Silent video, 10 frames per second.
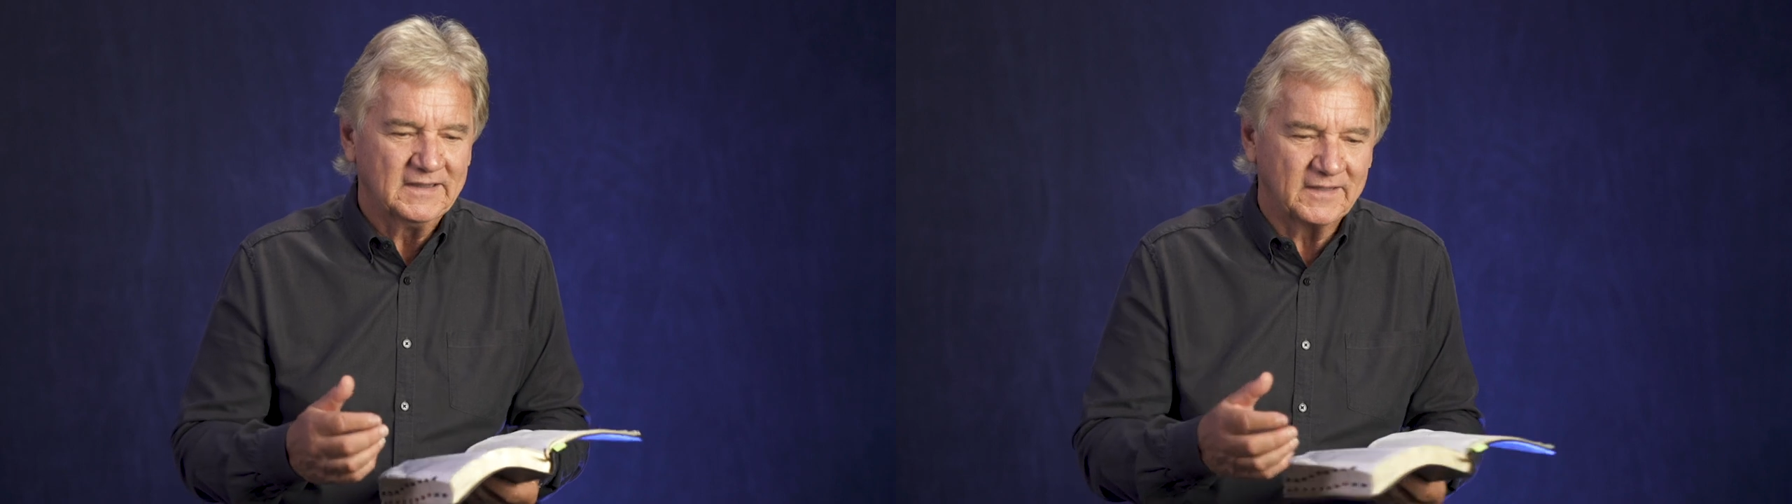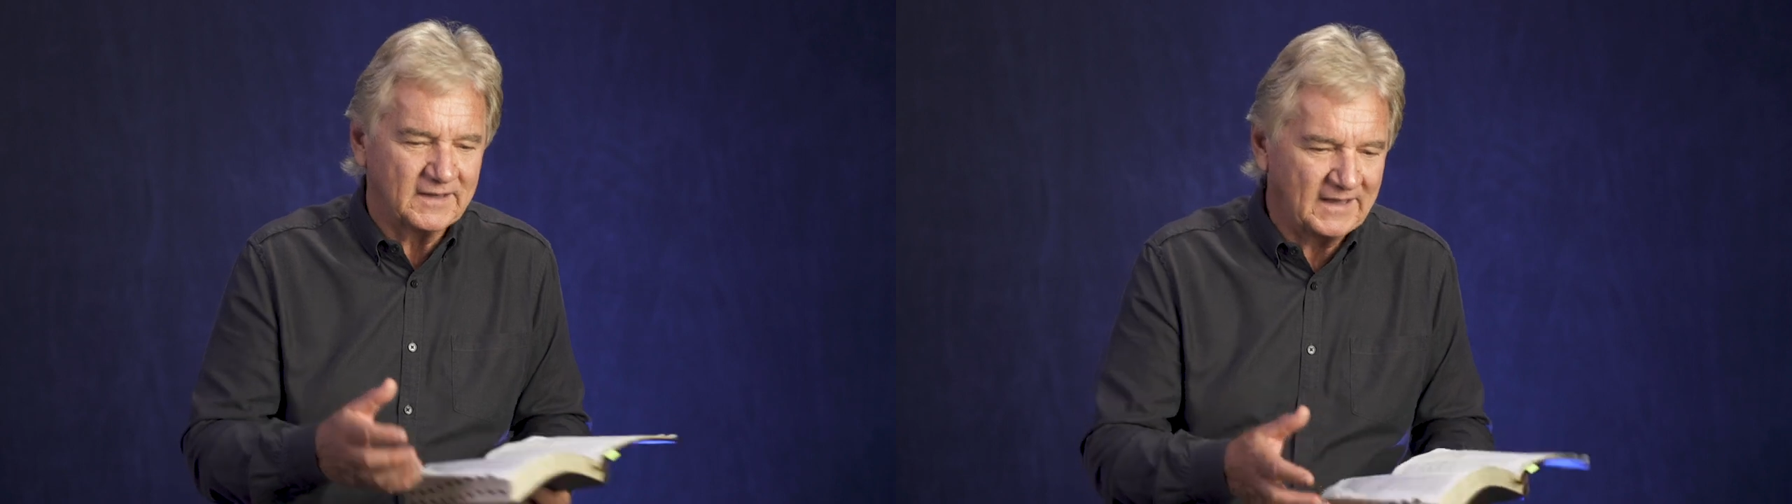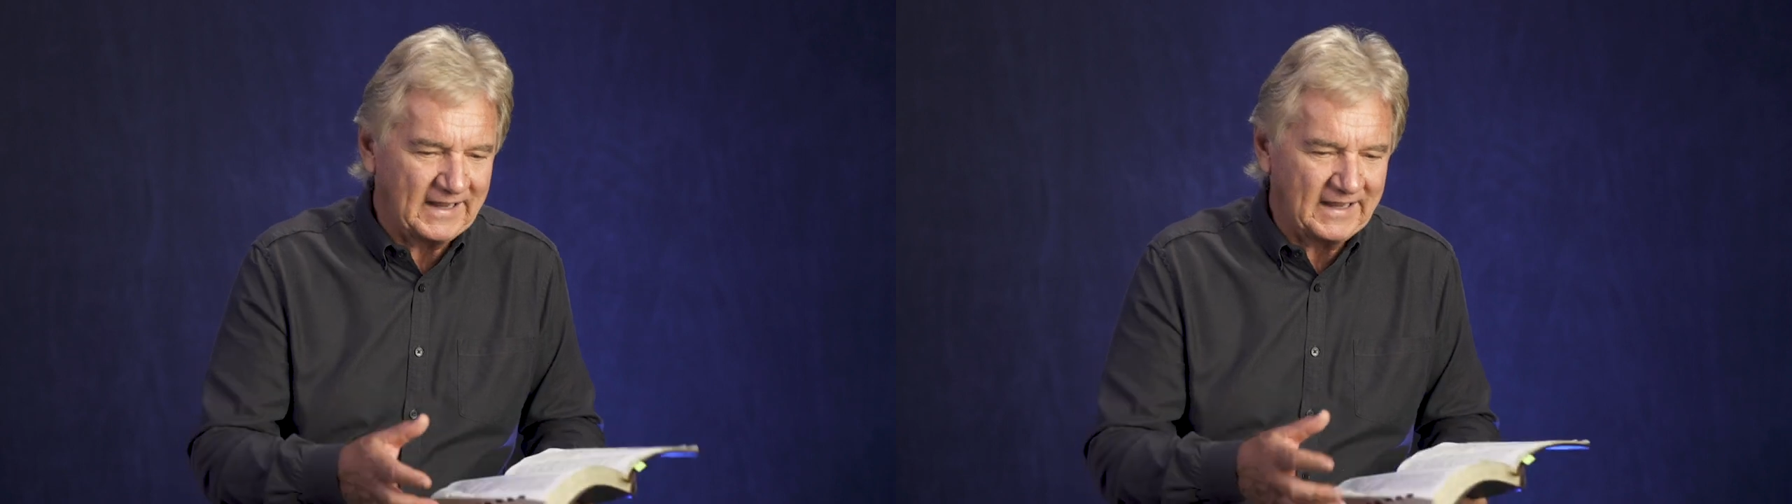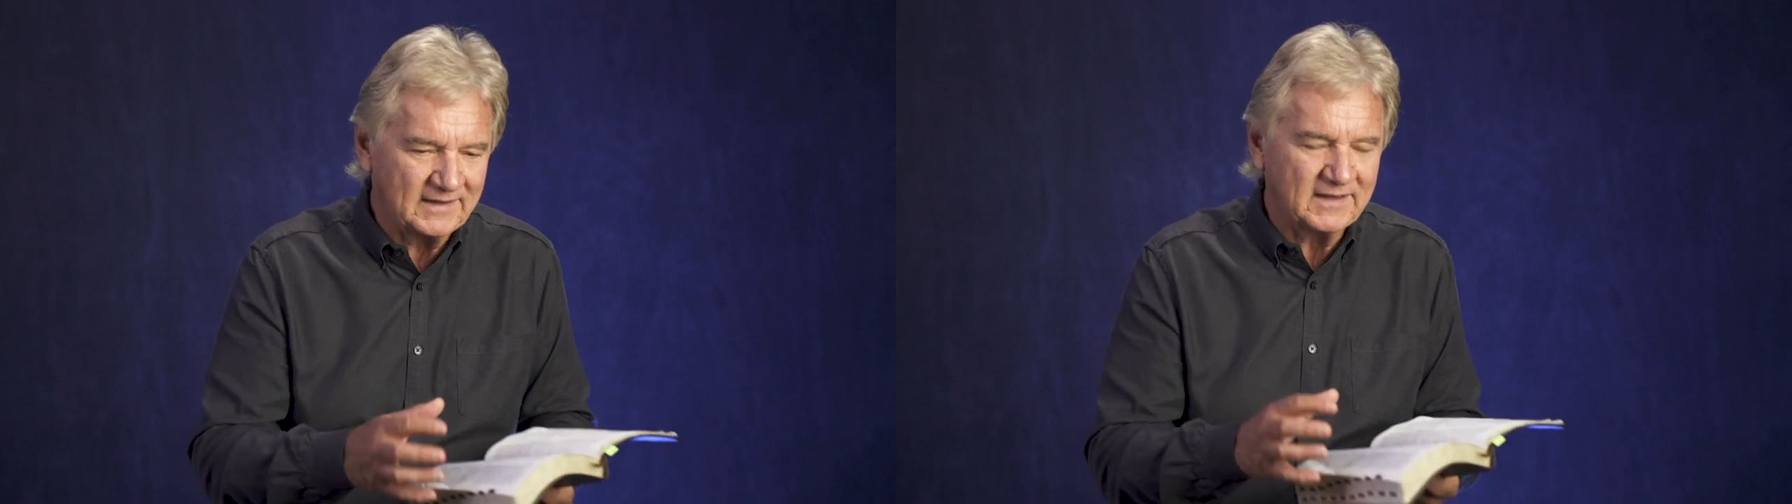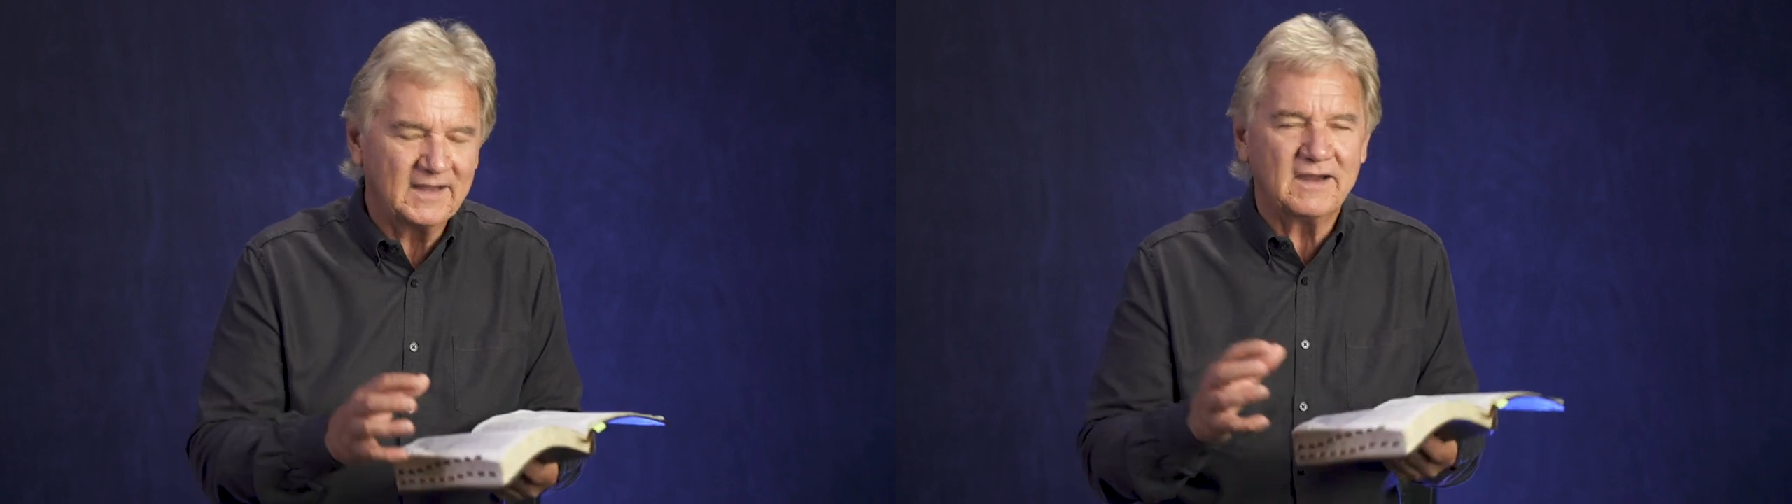the
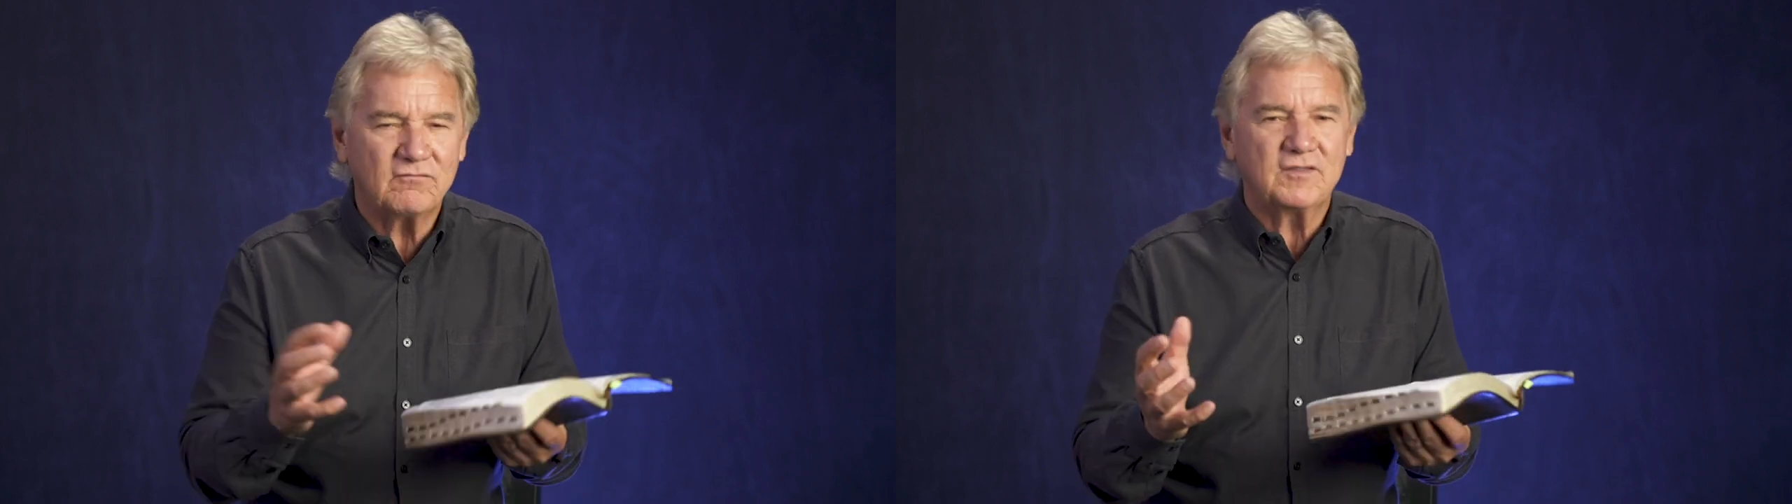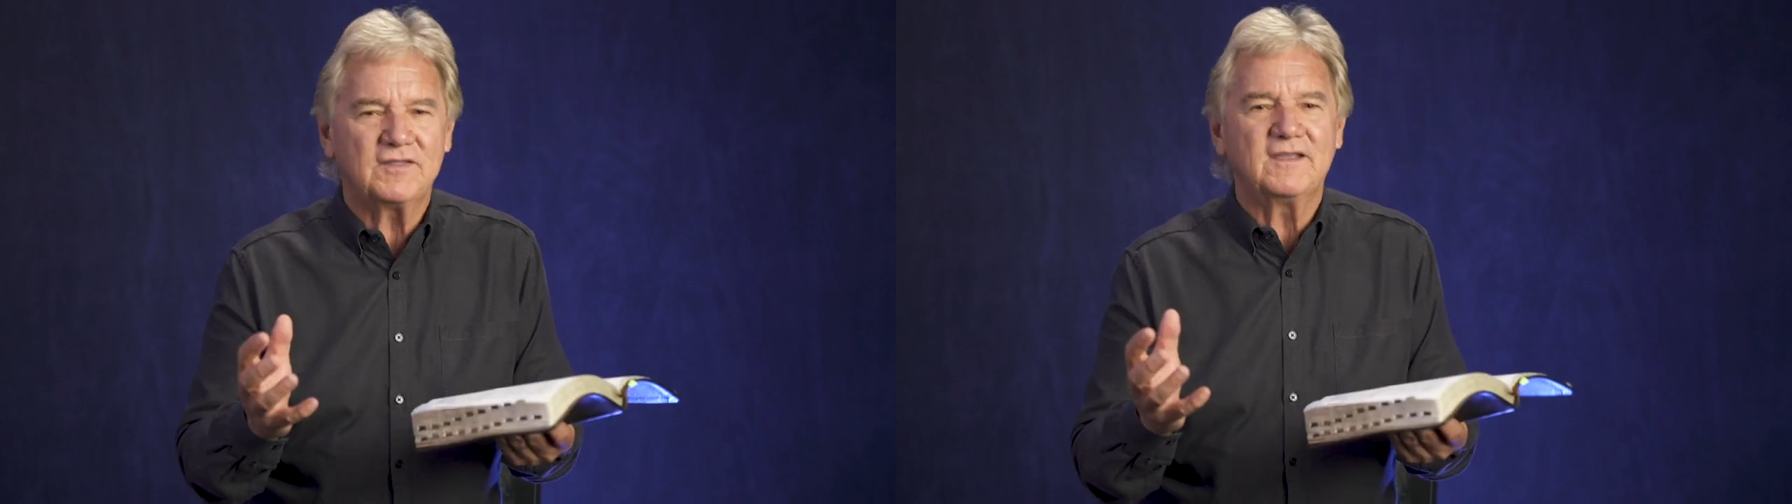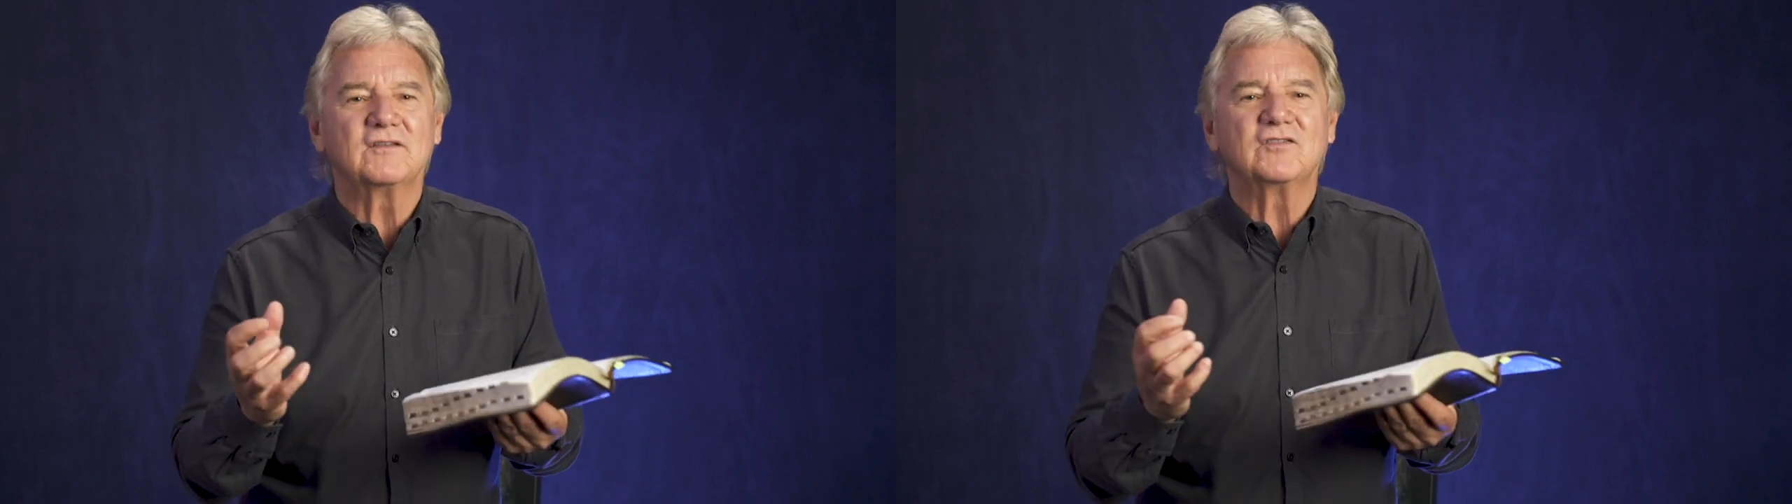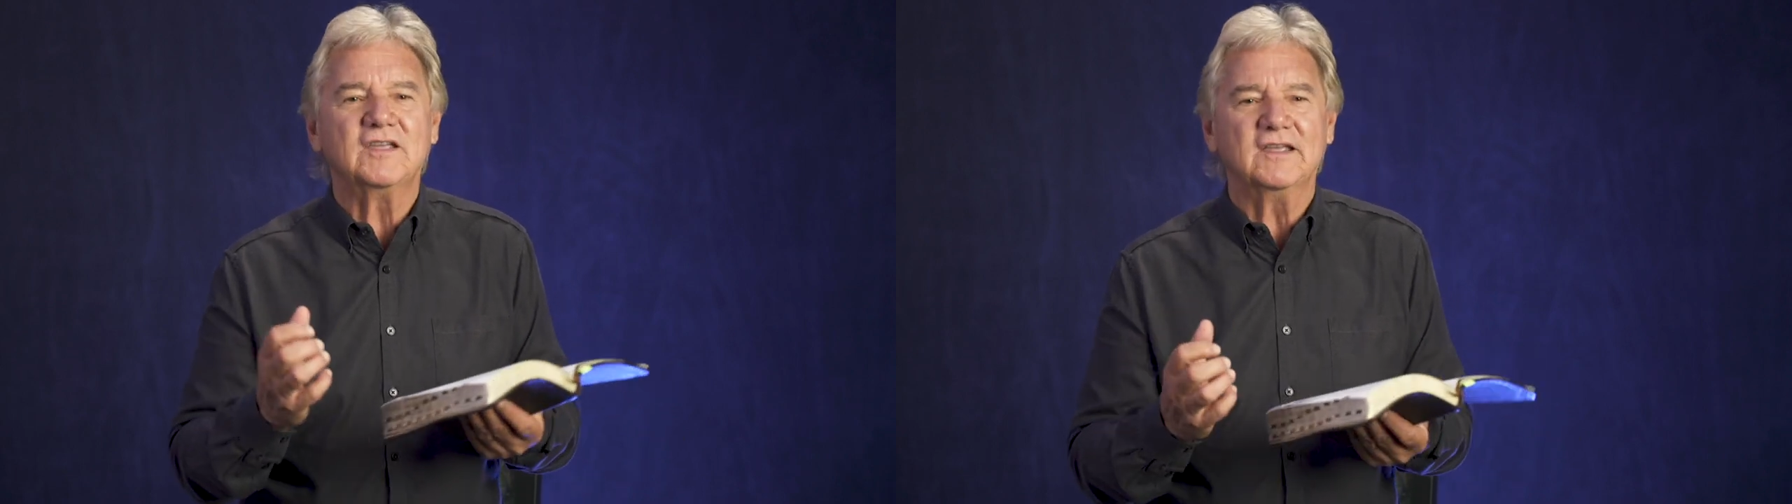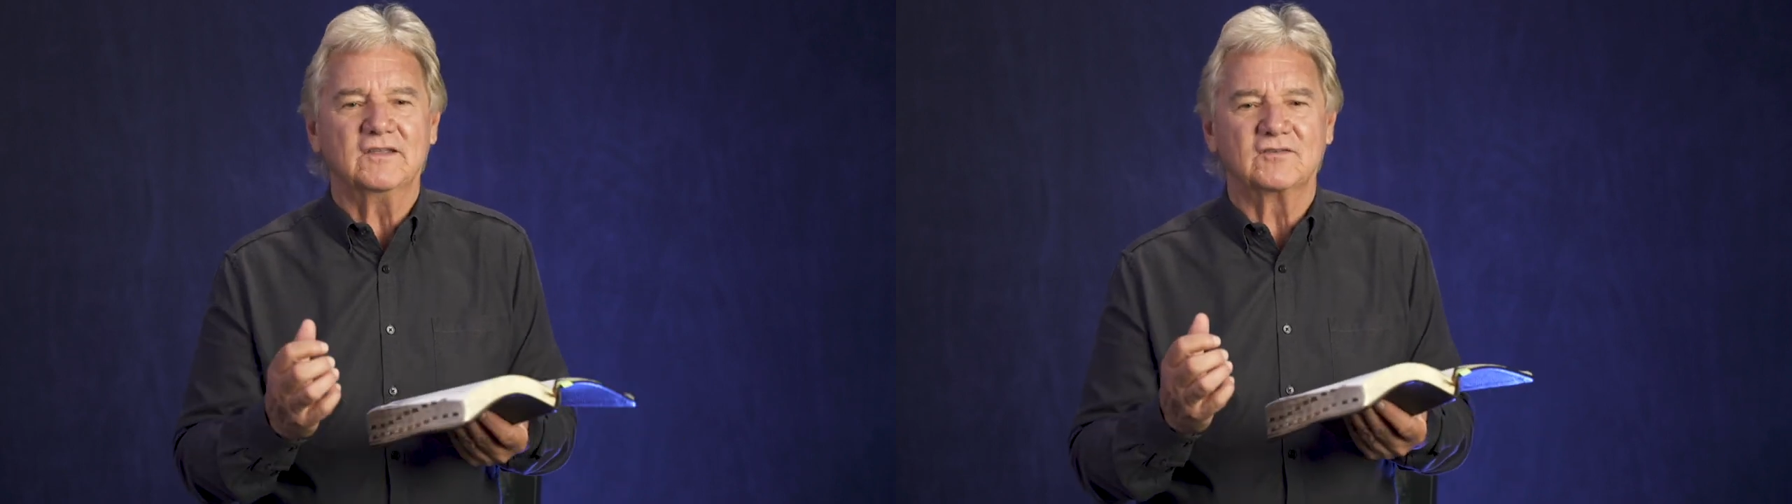land, everything is
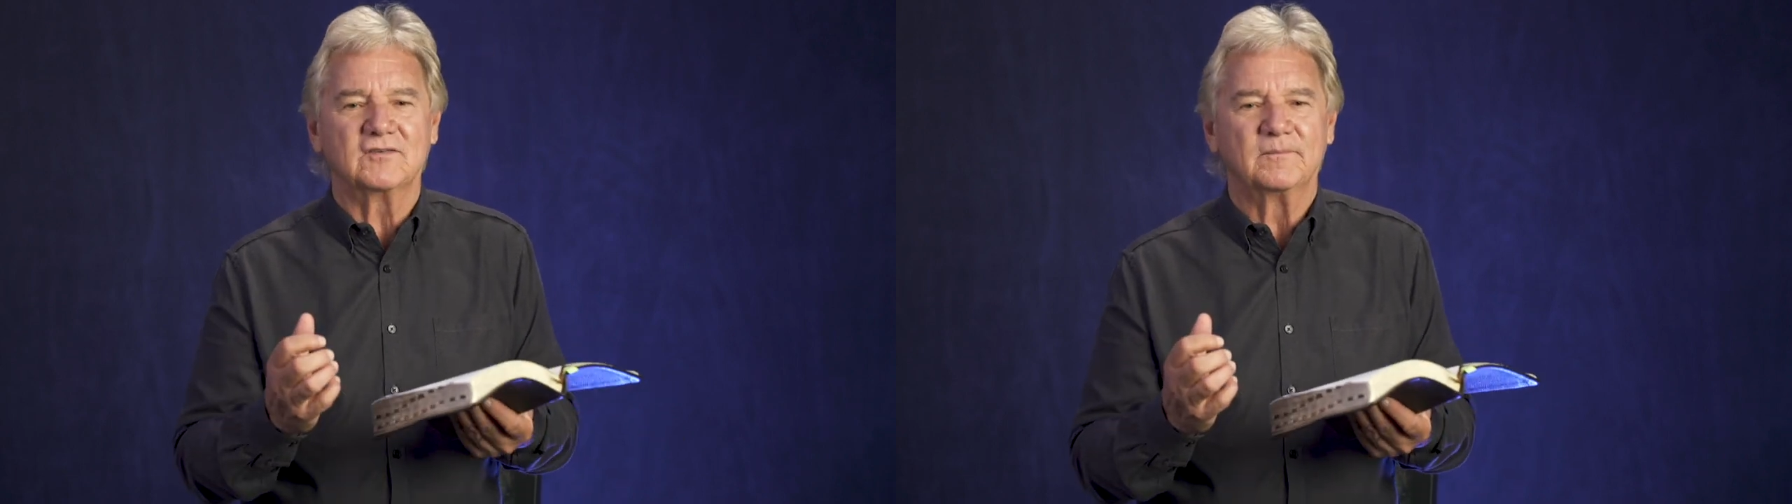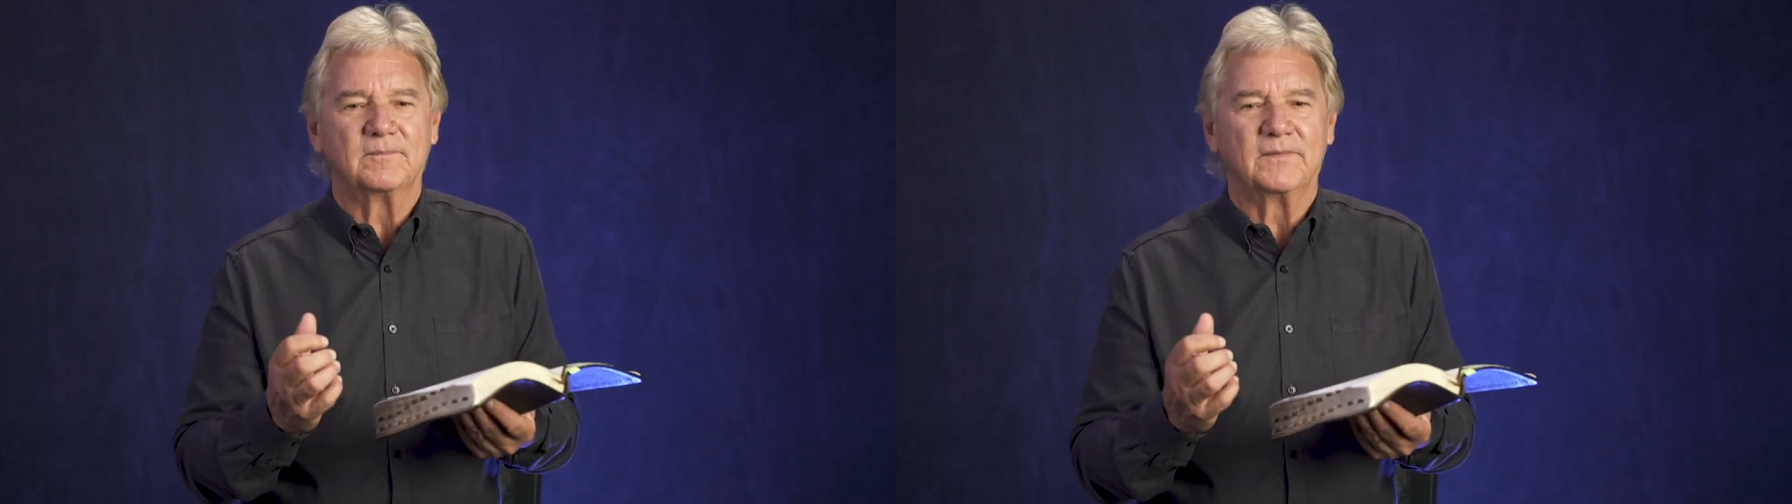His.